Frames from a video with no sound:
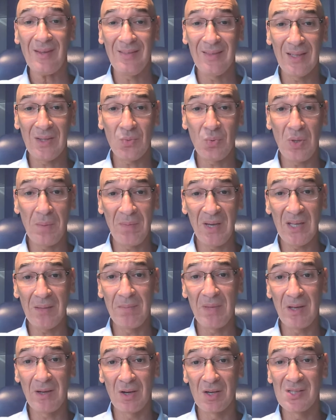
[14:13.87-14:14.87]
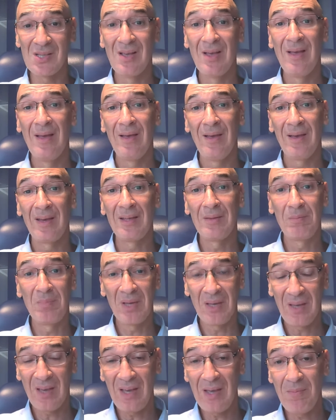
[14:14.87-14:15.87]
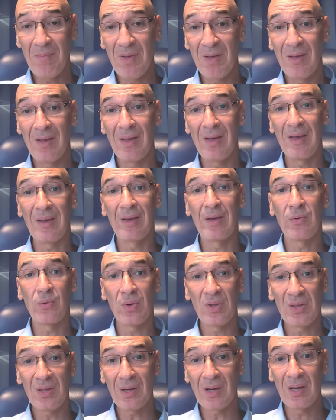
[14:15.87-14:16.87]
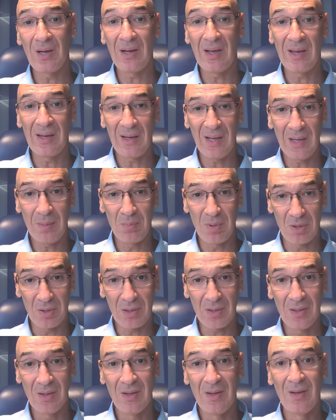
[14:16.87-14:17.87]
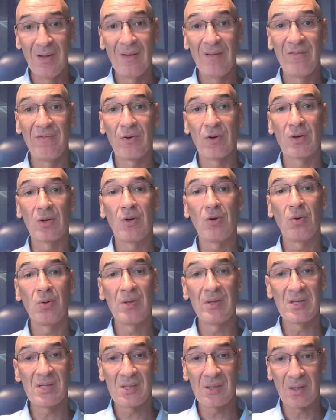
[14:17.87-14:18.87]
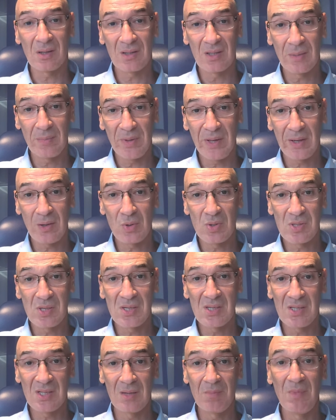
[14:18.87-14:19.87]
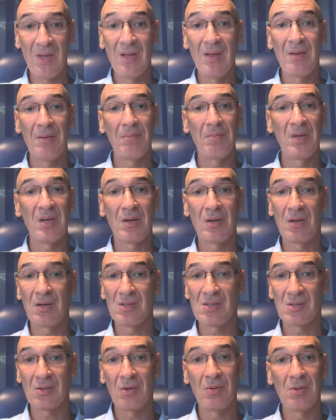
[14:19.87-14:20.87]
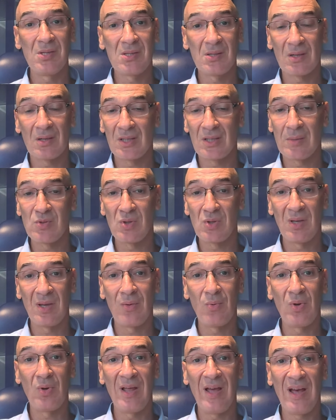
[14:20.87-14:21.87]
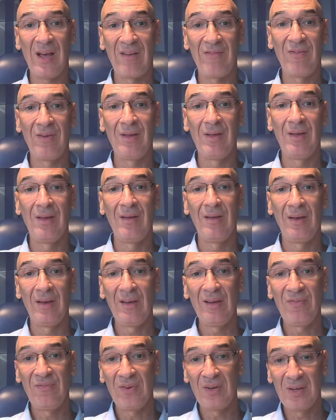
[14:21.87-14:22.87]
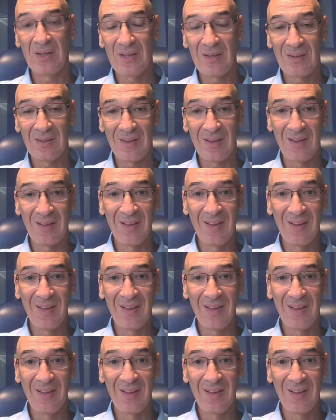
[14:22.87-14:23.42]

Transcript: that we made, because it became a critical enabler for all the startup ecosystem, because all startups today will have infinite